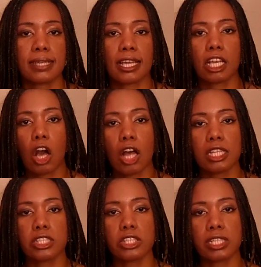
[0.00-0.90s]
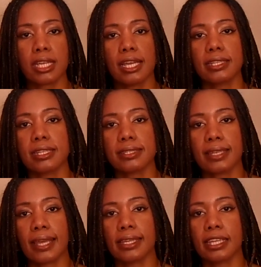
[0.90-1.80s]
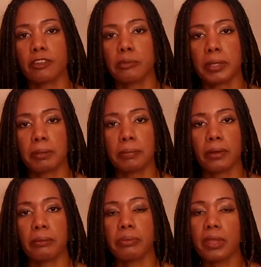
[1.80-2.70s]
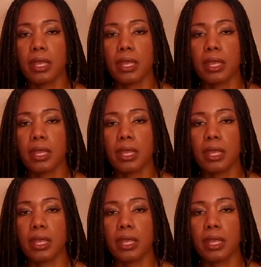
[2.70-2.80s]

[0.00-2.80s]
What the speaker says: psychology and the psyche of people.